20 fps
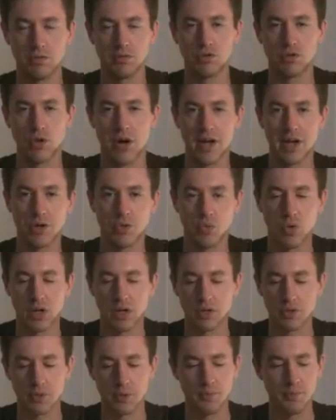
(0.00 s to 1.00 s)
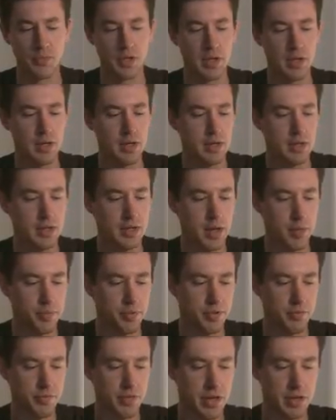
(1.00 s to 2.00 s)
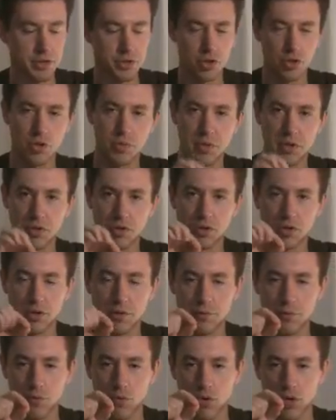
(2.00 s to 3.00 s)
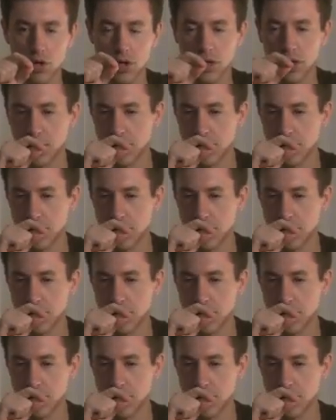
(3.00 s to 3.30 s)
Dragonwells, a couple of things you're going to be looking for.